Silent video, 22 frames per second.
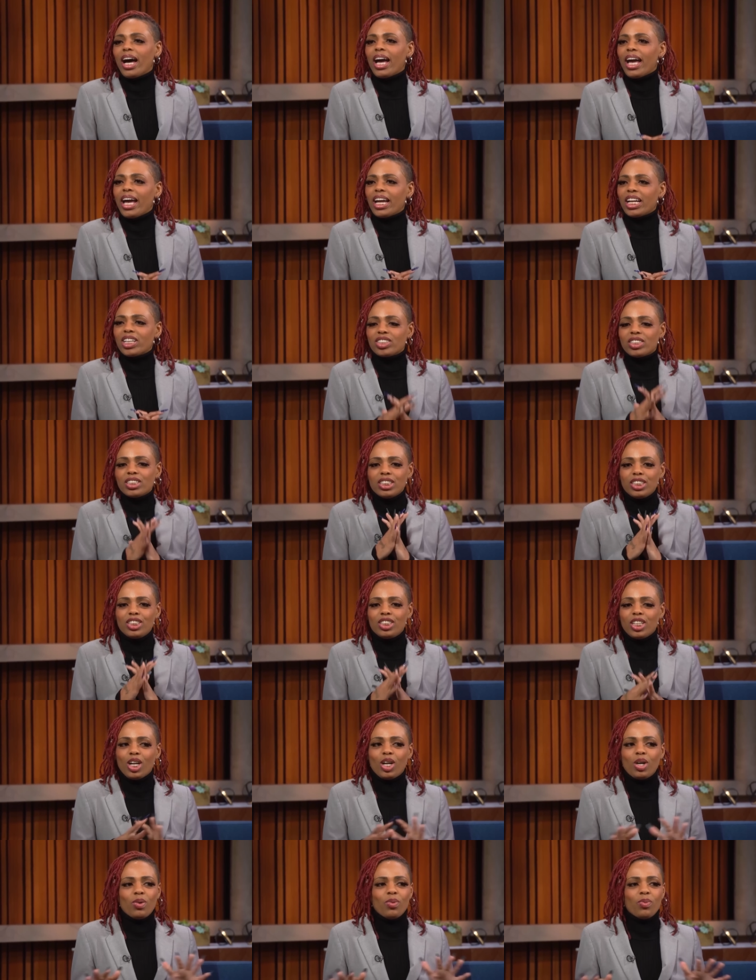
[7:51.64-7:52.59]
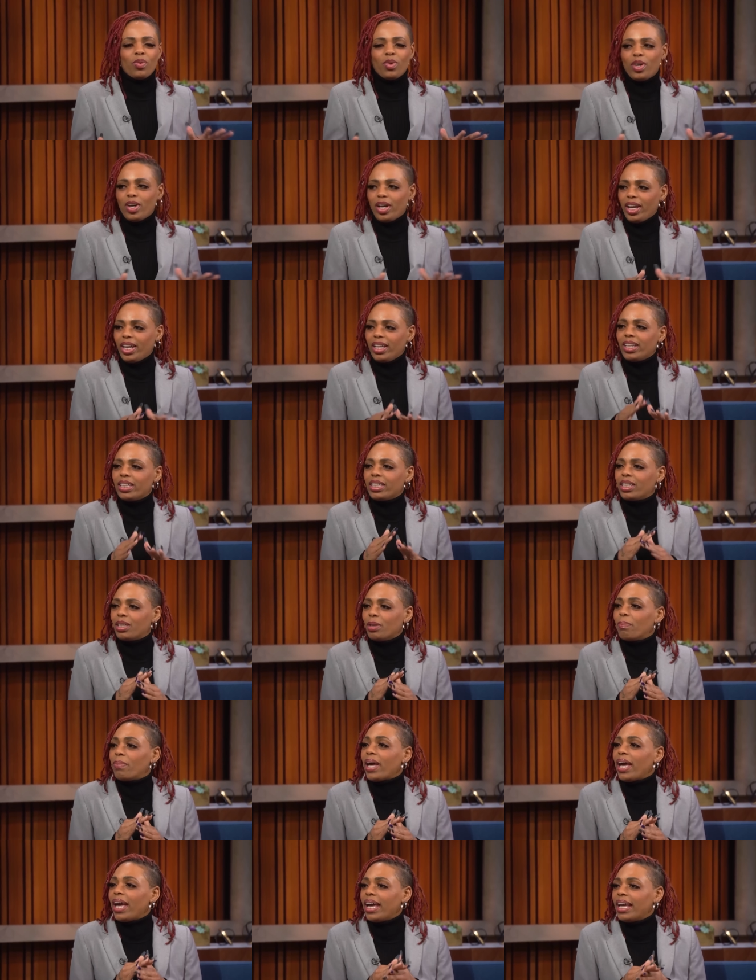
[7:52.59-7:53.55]
I actually don't want the
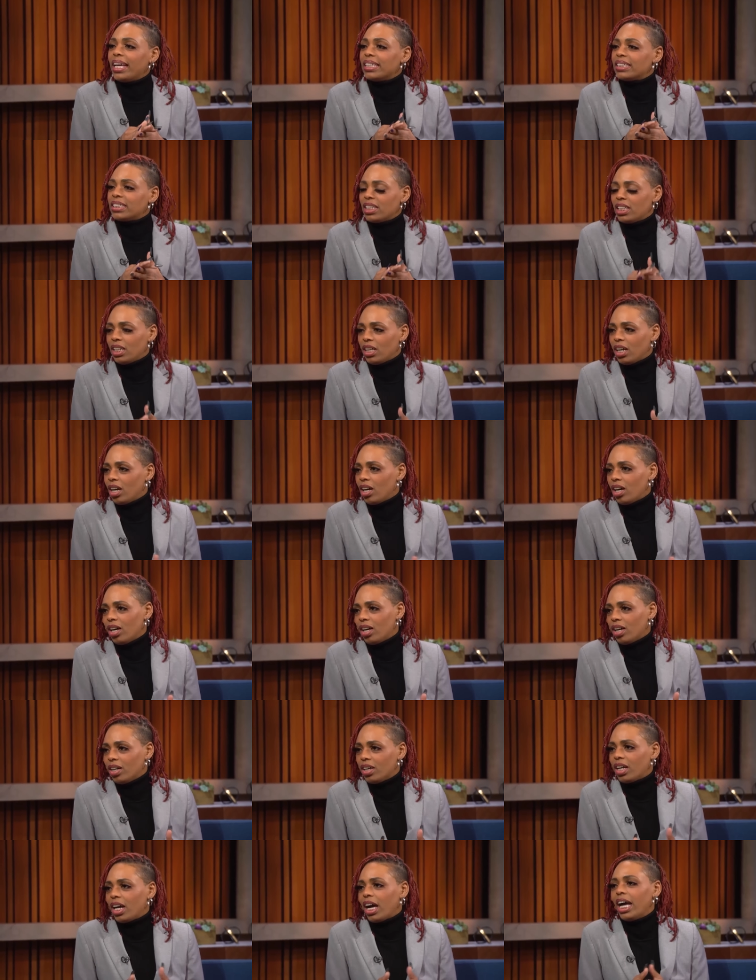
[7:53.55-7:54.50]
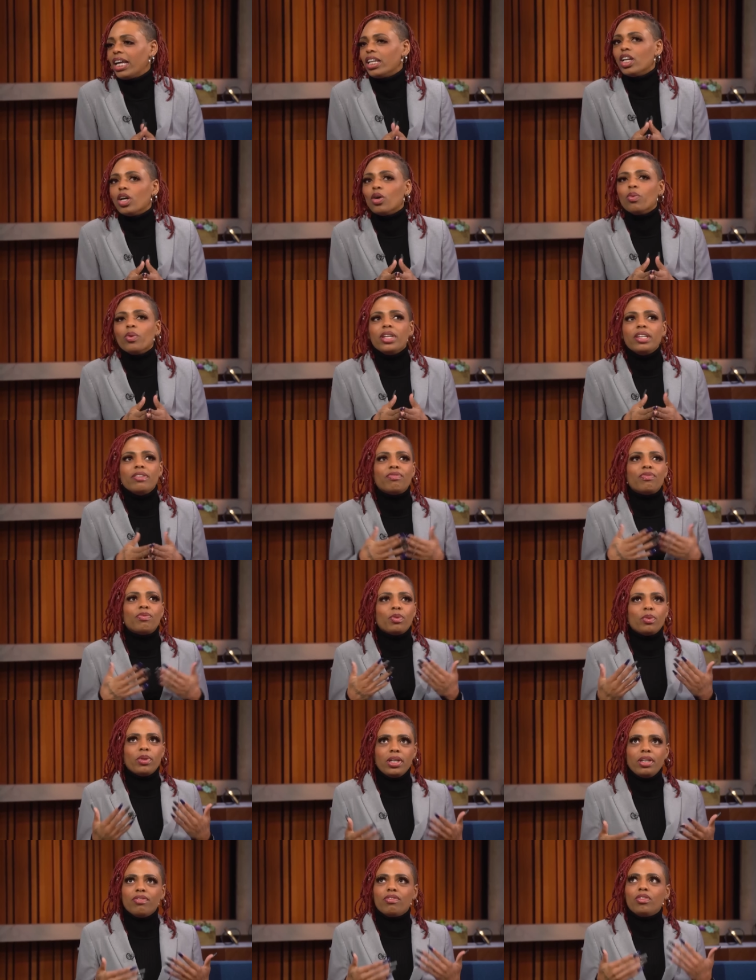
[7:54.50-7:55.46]
past at all. Yeah, I know right. we've
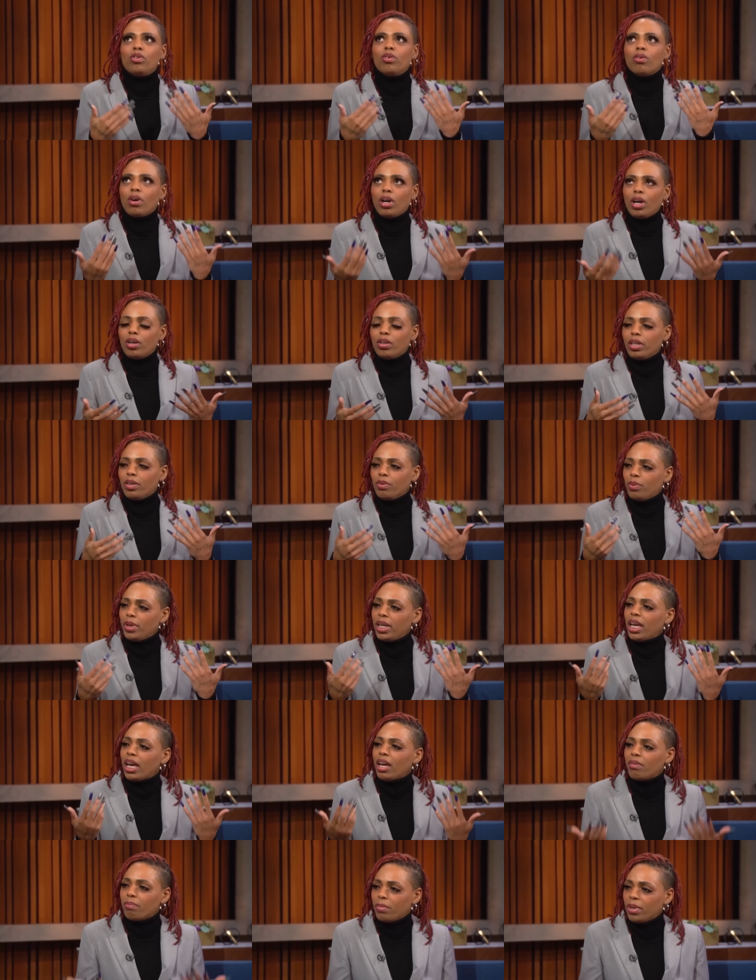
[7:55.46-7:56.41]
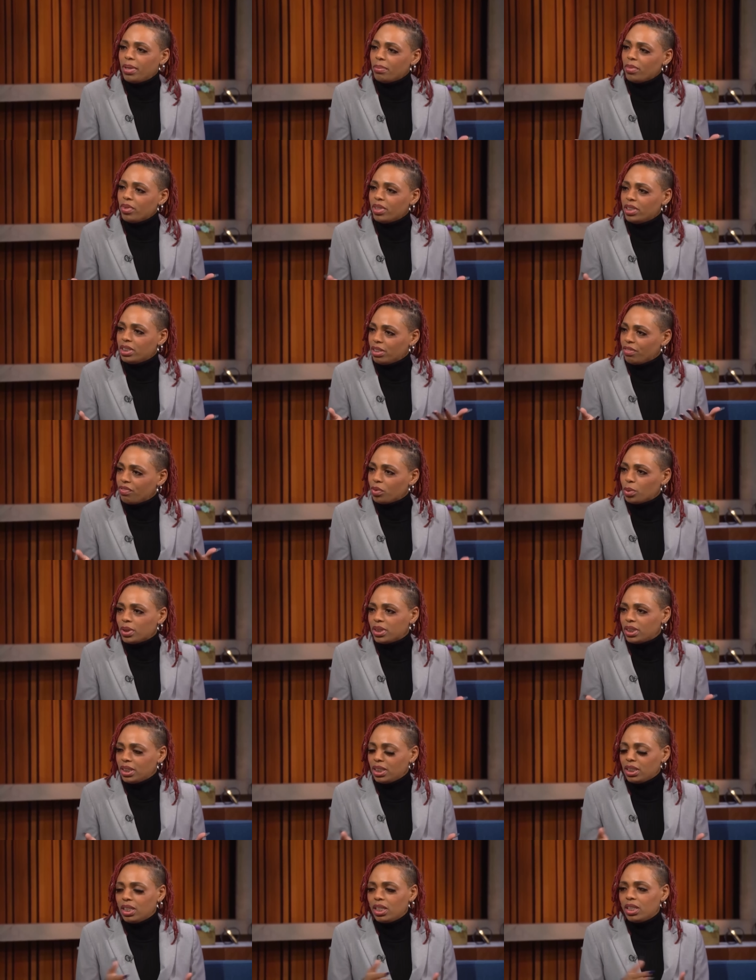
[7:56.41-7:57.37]
we've grown and we have memories of
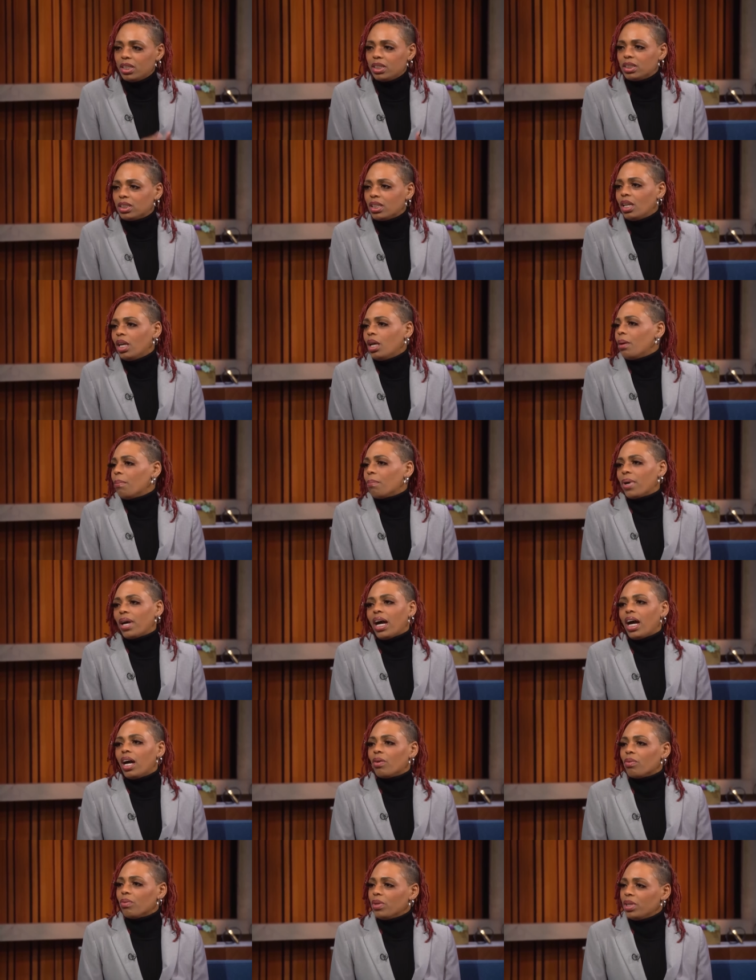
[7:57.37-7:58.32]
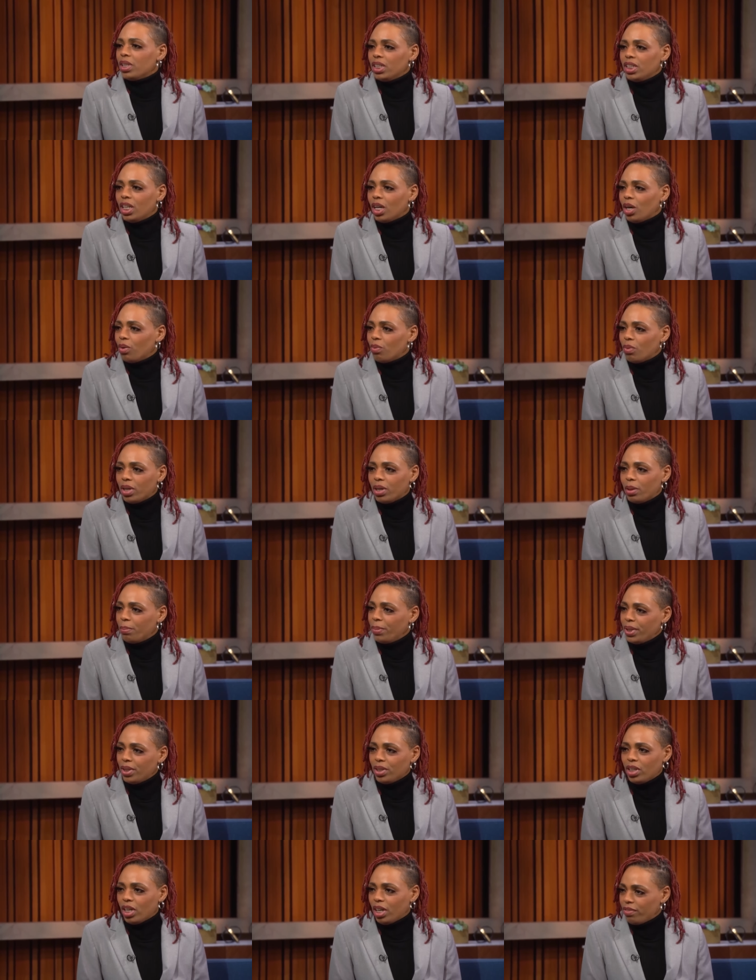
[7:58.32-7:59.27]
14 years, but I really don't want to
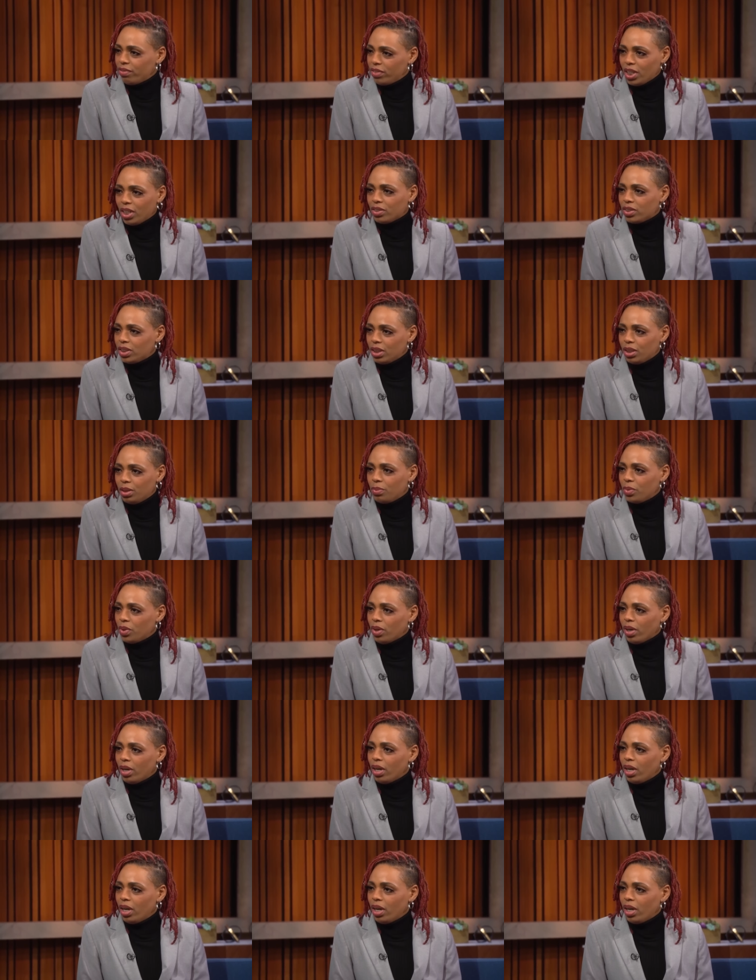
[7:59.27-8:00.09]
build off those anymore.